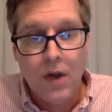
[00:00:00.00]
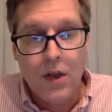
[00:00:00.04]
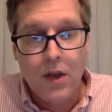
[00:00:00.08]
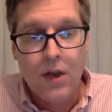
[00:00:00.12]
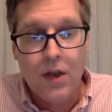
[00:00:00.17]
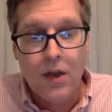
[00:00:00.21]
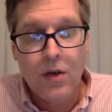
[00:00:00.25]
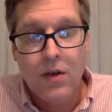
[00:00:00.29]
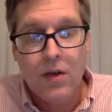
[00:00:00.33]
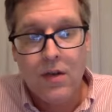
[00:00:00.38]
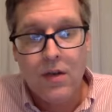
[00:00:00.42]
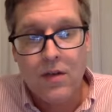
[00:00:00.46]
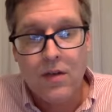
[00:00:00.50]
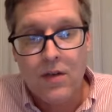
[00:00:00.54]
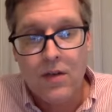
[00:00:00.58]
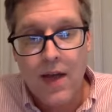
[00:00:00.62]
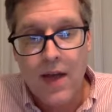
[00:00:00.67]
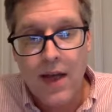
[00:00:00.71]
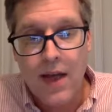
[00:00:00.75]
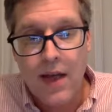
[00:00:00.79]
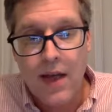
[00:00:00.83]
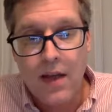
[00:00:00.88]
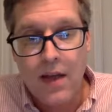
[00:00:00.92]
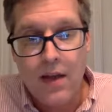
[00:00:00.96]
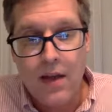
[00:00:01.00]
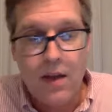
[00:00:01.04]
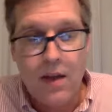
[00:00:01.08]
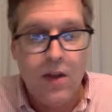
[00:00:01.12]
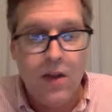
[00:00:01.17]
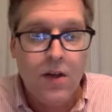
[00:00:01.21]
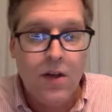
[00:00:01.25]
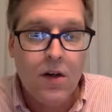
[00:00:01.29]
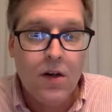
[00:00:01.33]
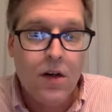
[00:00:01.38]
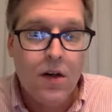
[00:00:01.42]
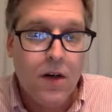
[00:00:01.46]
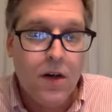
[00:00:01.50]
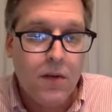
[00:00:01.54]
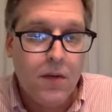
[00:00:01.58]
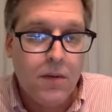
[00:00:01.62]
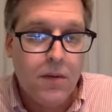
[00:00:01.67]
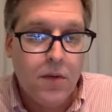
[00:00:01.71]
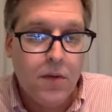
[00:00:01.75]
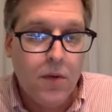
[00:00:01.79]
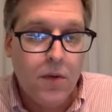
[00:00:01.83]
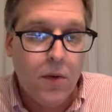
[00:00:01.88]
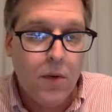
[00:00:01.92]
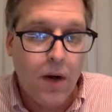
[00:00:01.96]
You could say you're going to
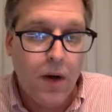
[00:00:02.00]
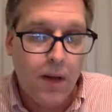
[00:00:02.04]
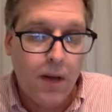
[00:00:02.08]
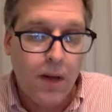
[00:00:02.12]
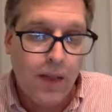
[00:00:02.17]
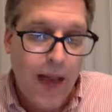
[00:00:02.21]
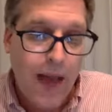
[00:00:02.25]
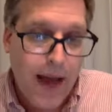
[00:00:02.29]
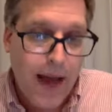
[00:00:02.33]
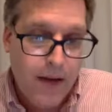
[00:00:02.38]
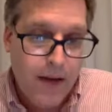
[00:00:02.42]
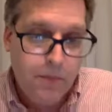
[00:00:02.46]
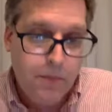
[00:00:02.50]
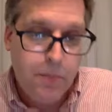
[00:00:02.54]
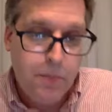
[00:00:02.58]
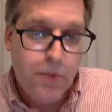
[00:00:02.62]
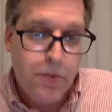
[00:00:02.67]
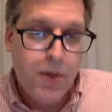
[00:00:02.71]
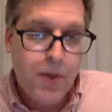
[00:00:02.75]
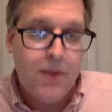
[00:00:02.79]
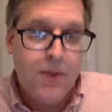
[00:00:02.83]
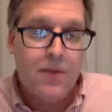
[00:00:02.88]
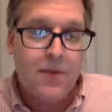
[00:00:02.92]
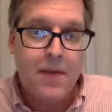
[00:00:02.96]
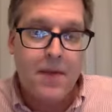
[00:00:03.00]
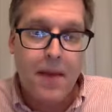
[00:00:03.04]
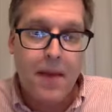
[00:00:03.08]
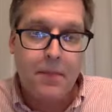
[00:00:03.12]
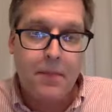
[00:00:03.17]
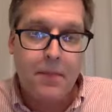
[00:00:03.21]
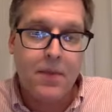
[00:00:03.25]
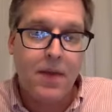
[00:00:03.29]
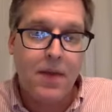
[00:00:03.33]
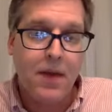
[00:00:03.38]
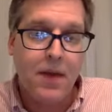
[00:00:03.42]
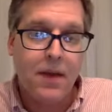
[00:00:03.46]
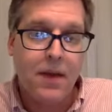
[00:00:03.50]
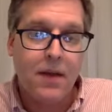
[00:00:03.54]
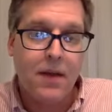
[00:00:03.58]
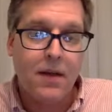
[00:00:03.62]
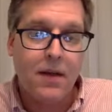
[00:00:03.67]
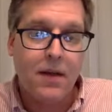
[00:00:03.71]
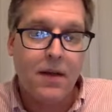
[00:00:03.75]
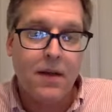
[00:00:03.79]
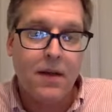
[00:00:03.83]
do a lot of precepting